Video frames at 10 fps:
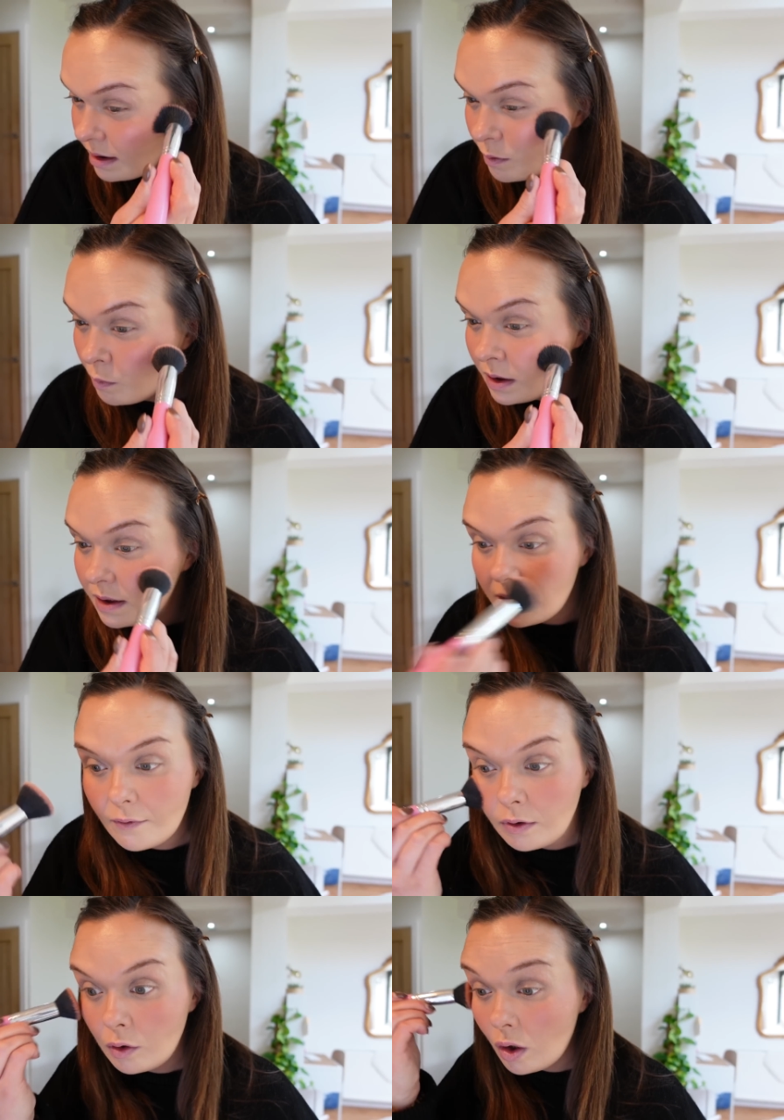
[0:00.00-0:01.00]
a completely
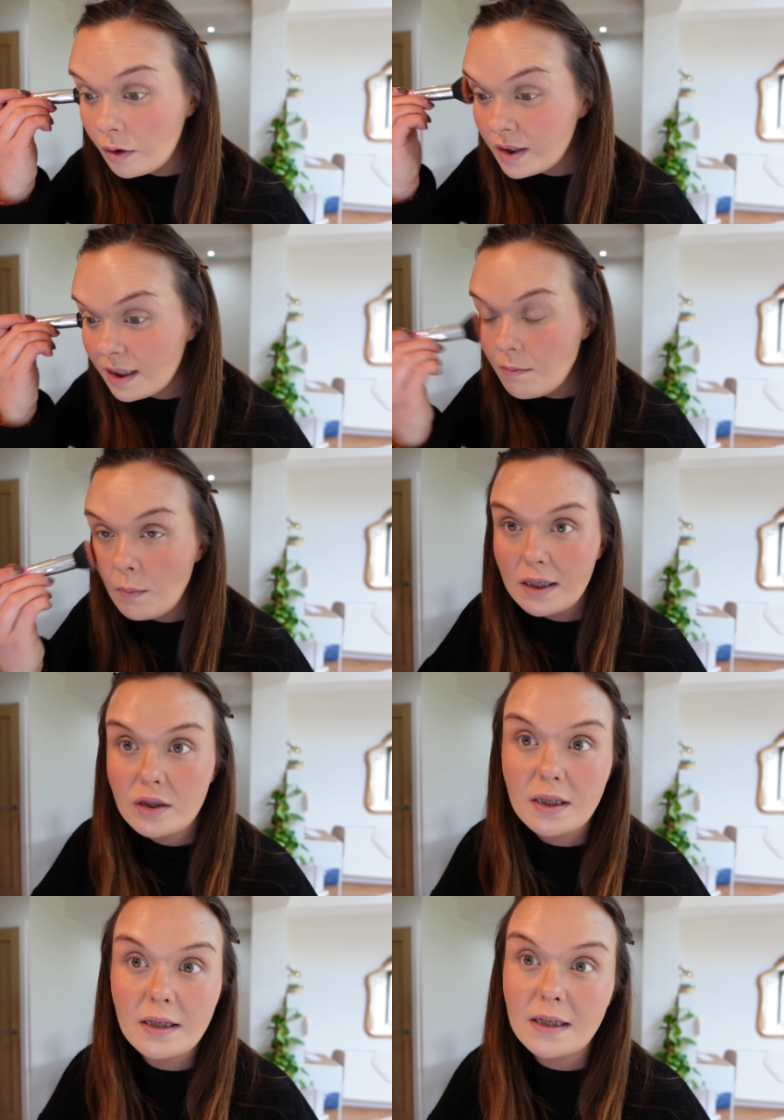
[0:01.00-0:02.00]
different look on the skin. But I
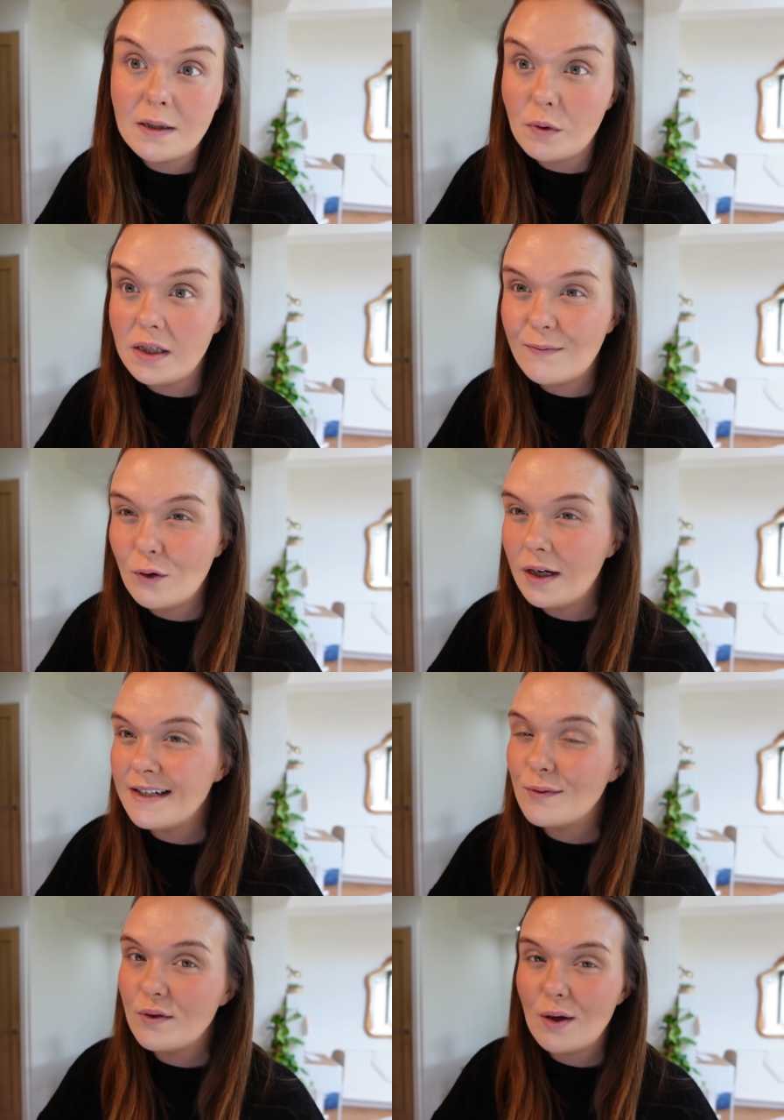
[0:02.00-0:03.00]
just think it's beautiful, and
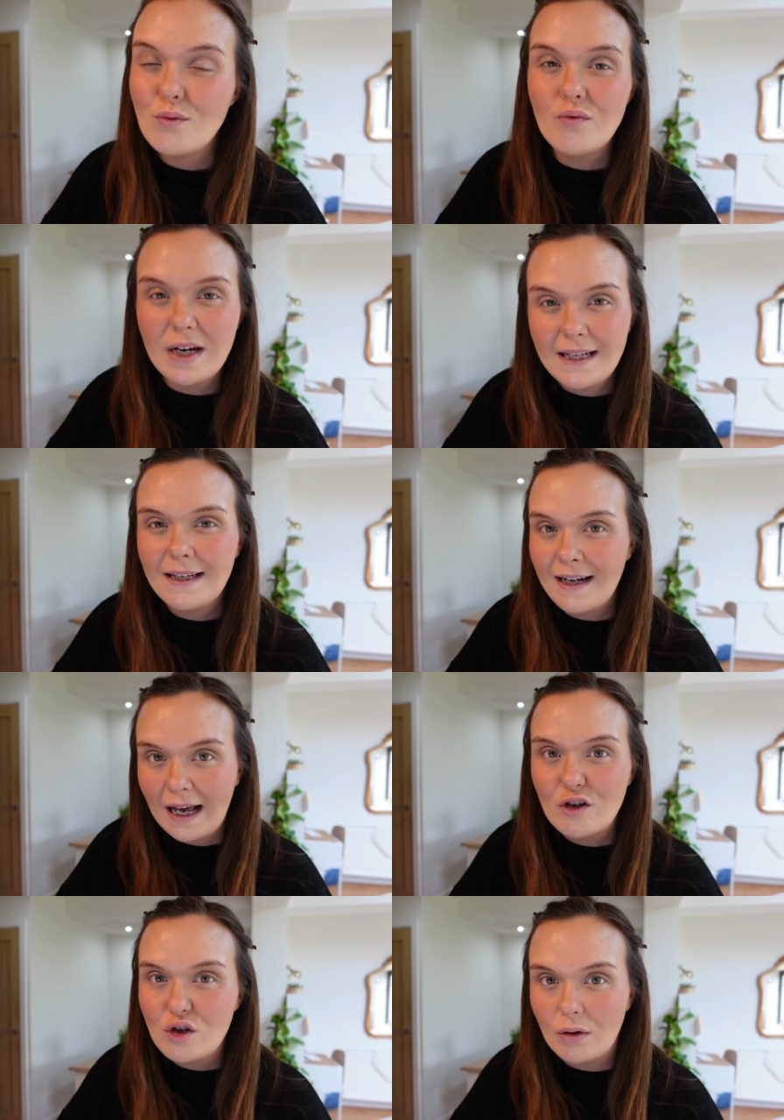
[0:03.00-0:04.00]
it's also really
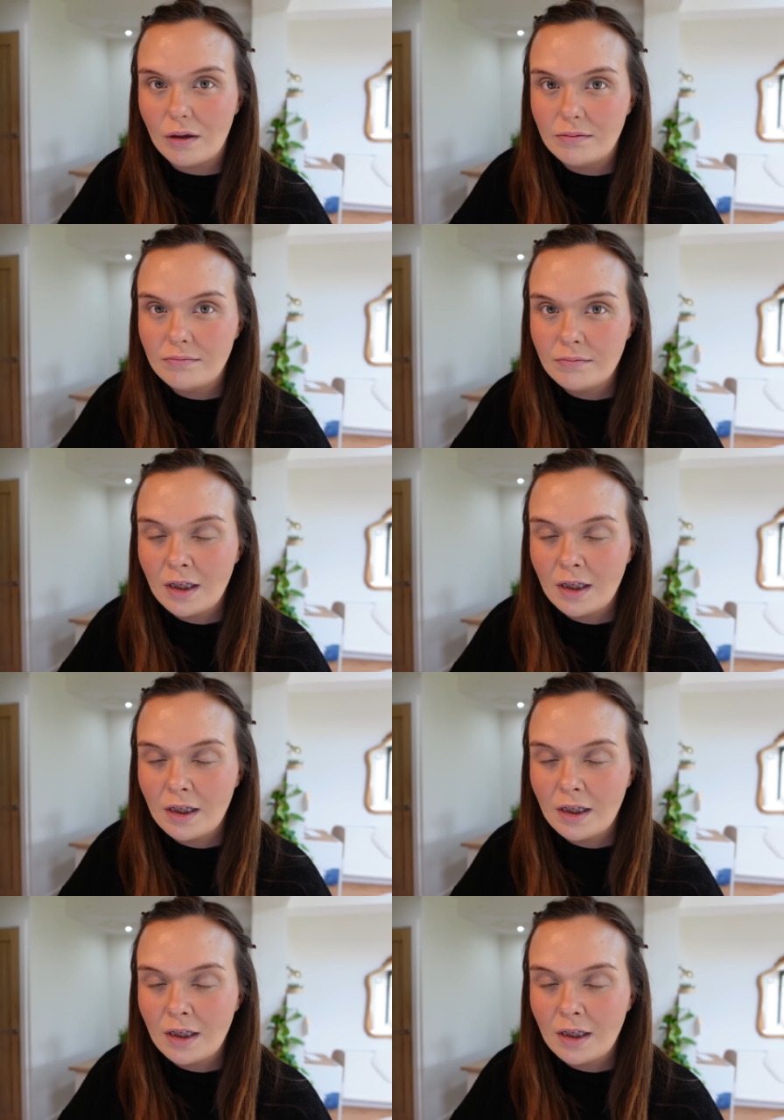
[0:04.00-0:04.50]
natural.